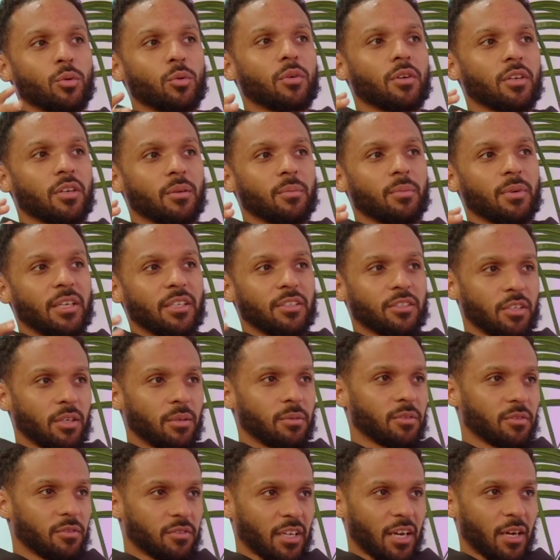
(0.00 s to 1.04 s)
going to be in
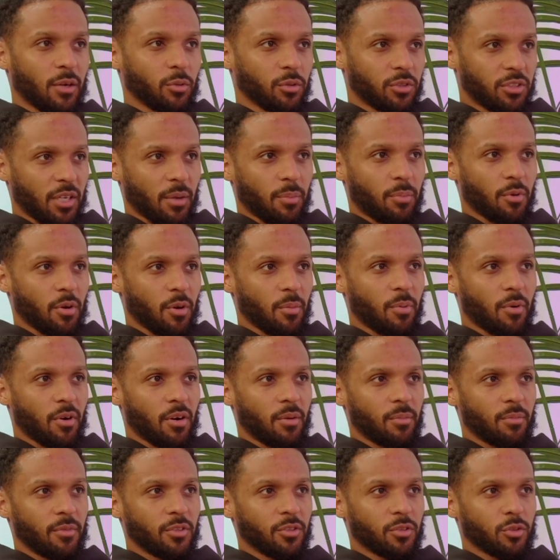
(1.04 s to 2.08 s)
terms of title separate
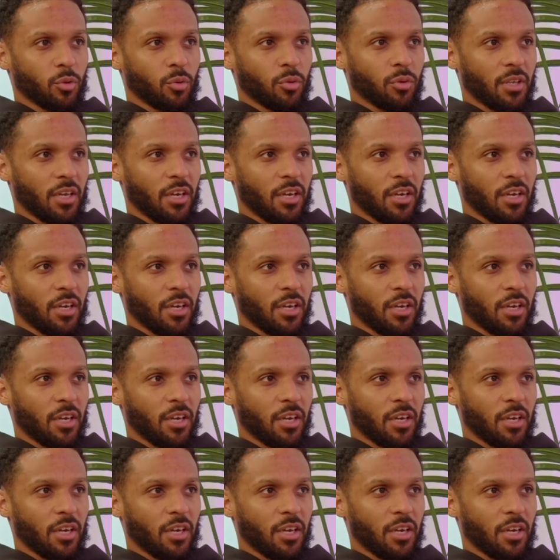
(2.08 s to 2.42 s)
apartments, or they're